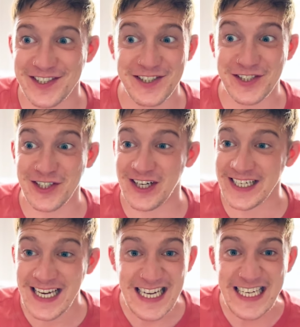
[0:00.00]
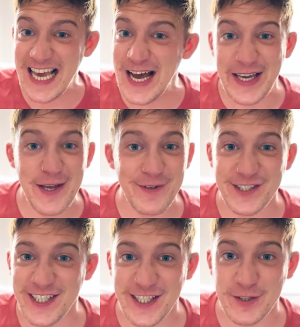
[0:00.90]
He's just like, yeah, keep it
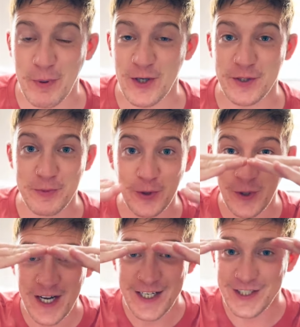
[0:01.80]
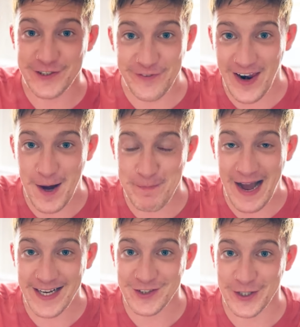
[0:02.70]
as thick as possible, just flat
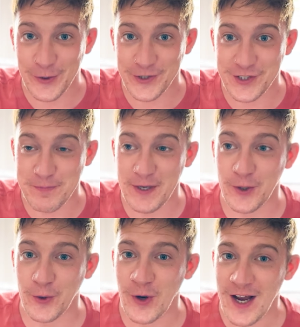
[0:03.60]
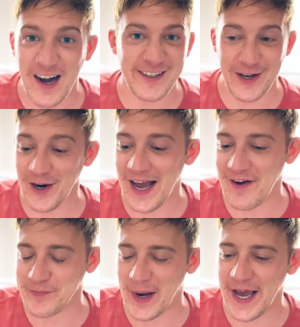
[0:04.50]
bangs across the middle. I don't like
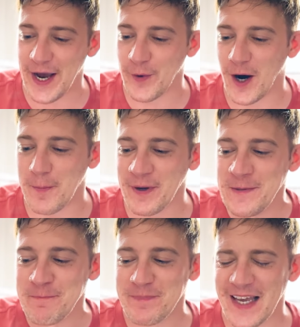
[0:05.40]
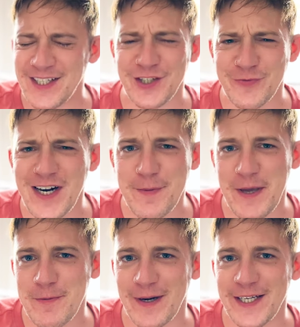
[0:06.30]
having my hair up. It just really
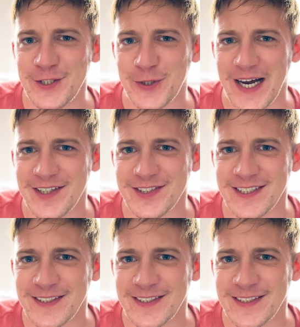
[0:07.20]
piqued my interest.